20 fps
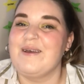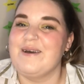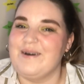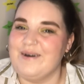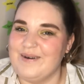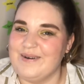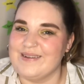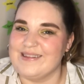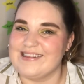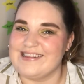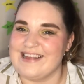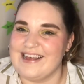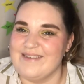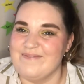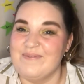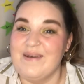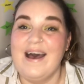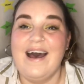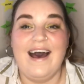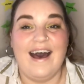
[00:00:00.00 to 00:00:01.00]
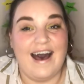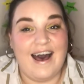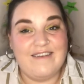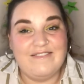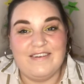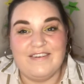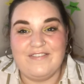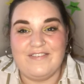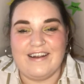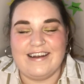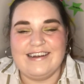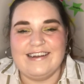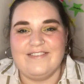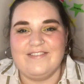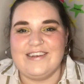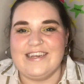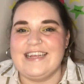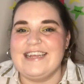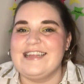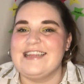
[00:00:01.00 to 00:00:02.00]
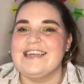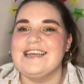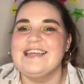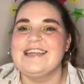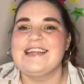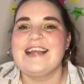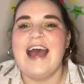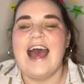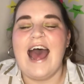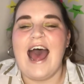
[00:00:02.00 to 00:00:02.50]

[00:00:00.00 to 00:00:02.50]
Awesome. I'm a friend of Jesus.